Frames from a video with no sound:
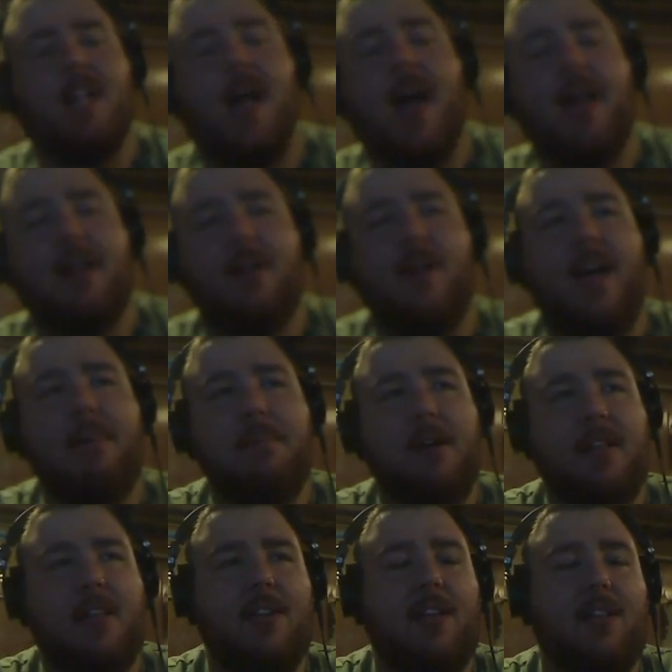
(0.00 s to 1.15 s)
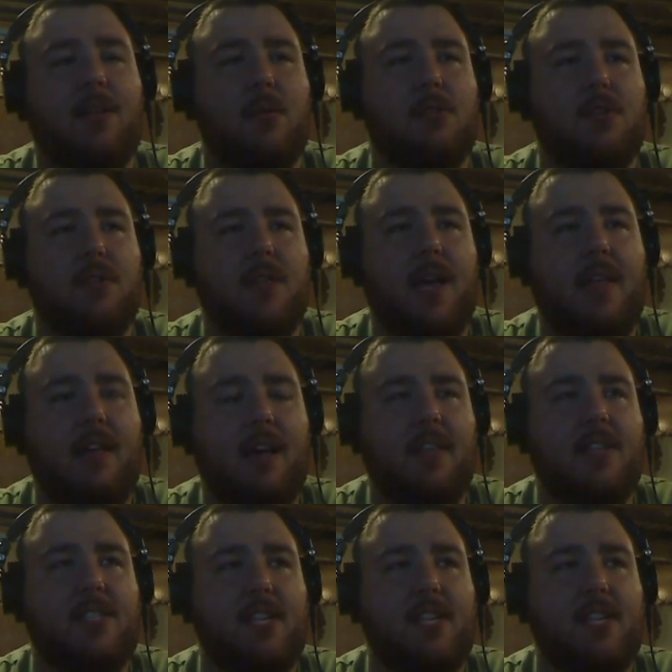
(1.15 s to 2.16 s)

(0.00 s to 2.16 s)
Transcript: I don't know. I put Cloud9 closer. I think